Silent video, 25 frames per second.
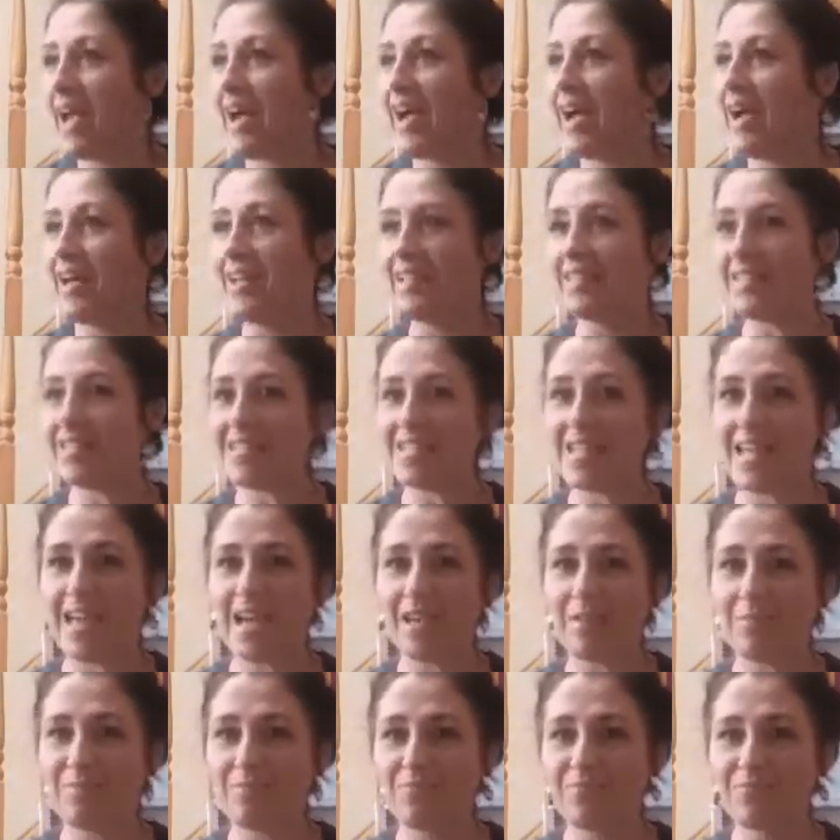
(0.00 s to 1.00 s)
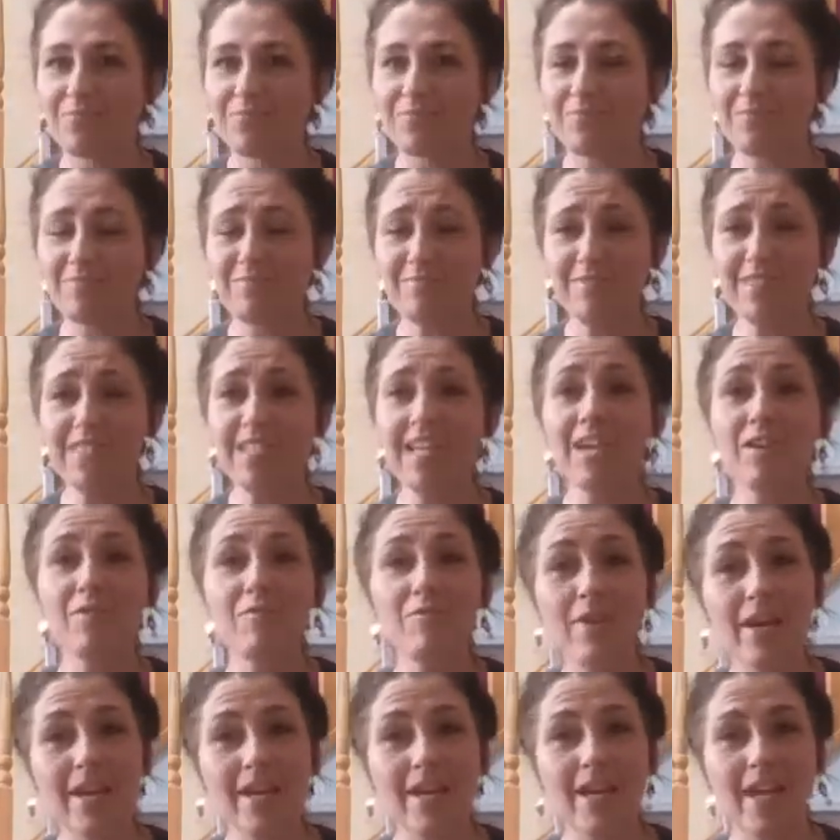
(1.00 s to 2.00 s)
And then I
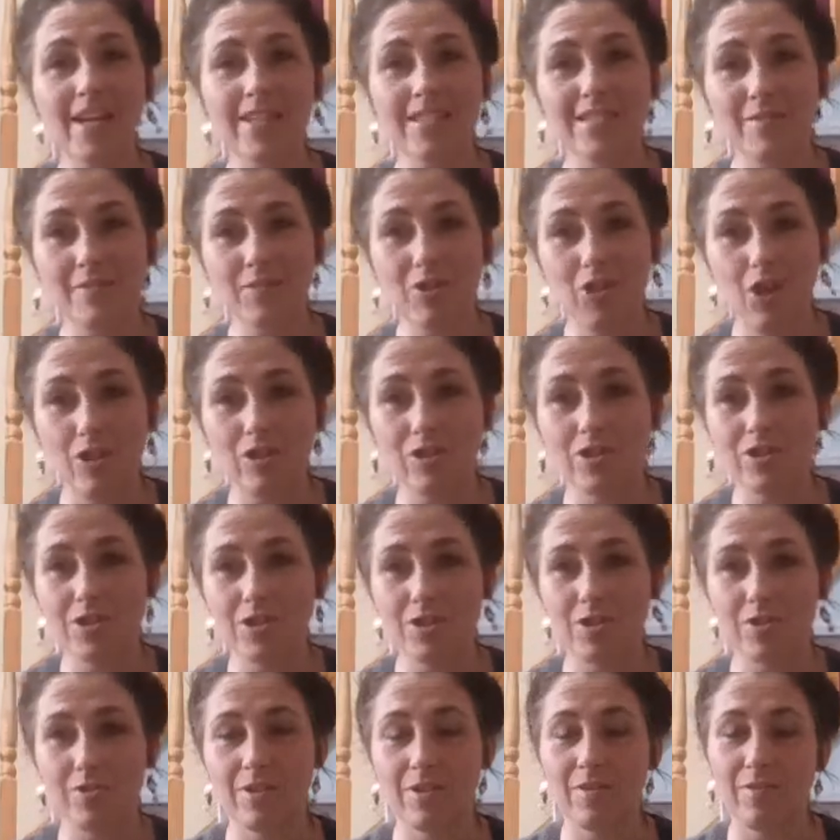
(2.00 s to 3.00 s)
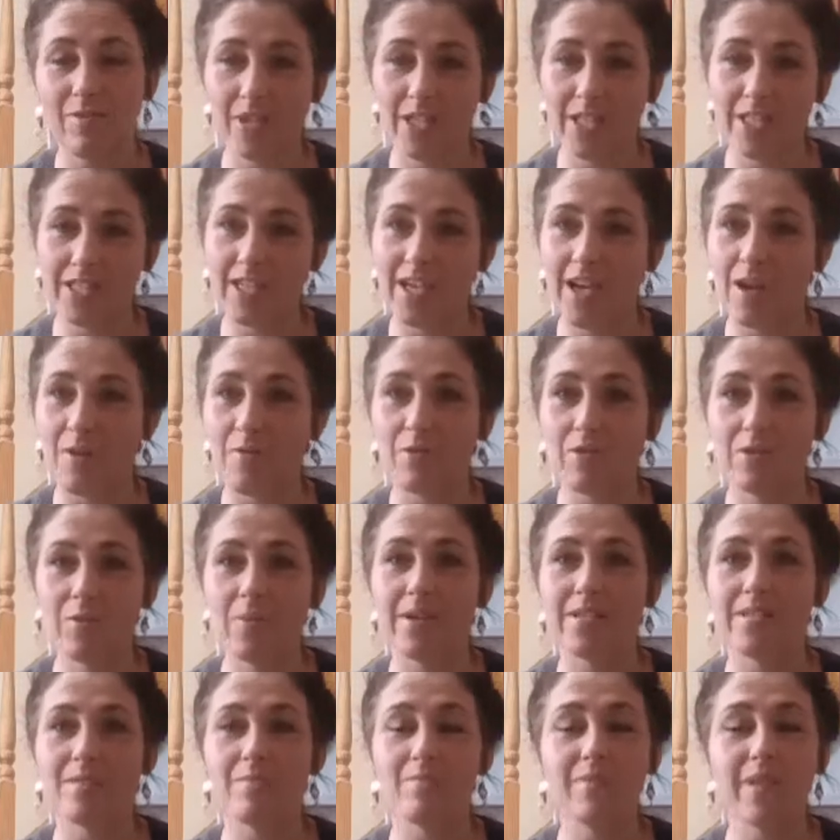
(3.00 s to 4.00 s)
realised I've got to do the video,
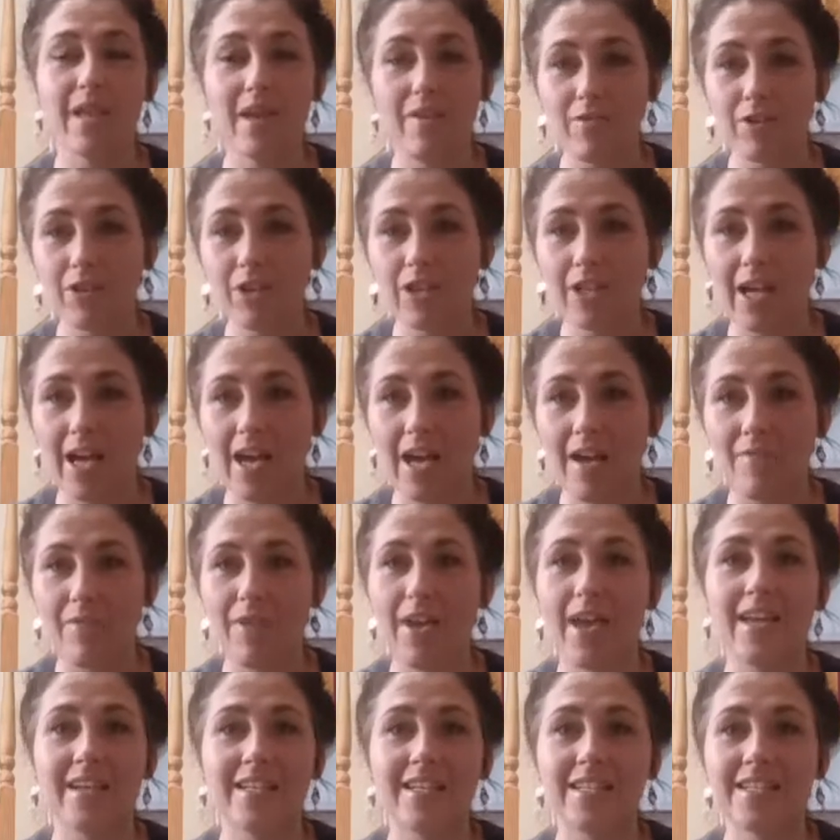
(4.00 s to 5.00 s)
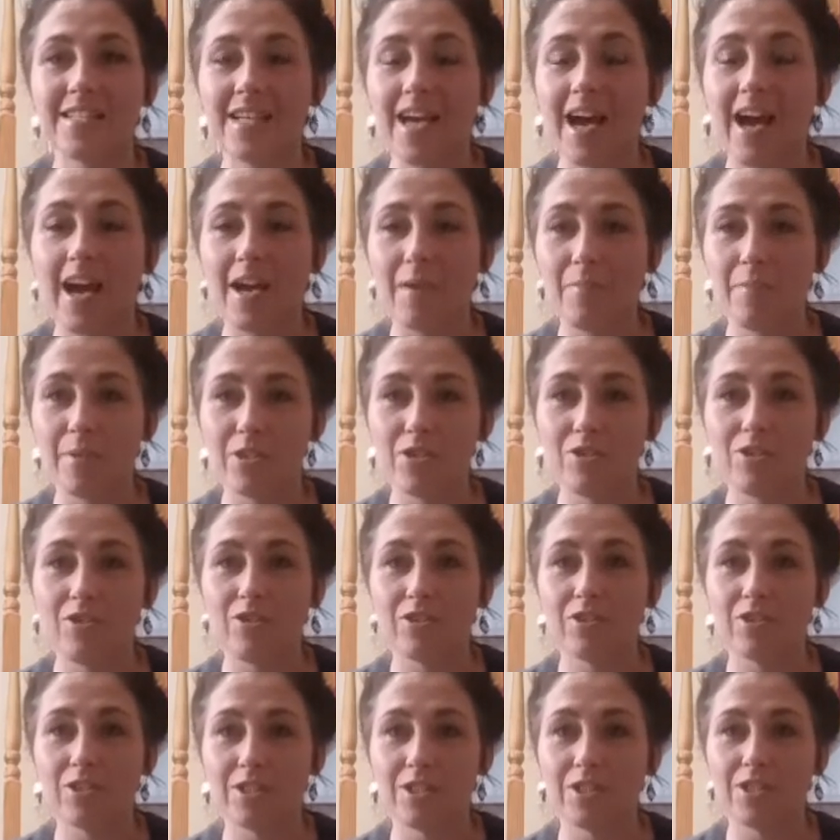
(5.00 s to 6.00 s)
otherwise I'm never going to have any time at
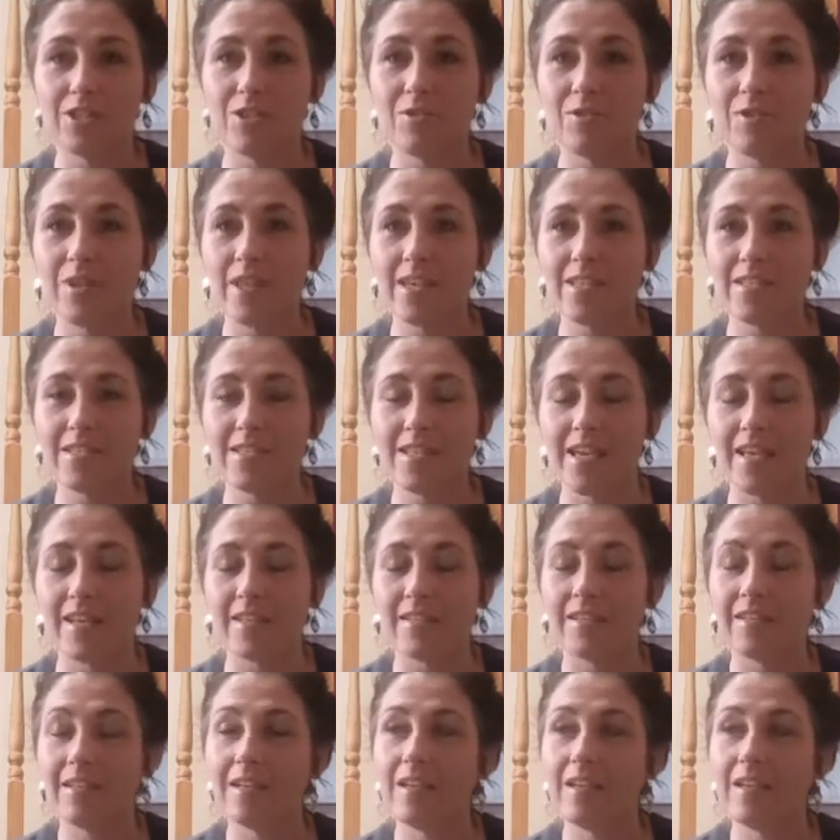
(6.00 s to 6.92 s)
all to do this in.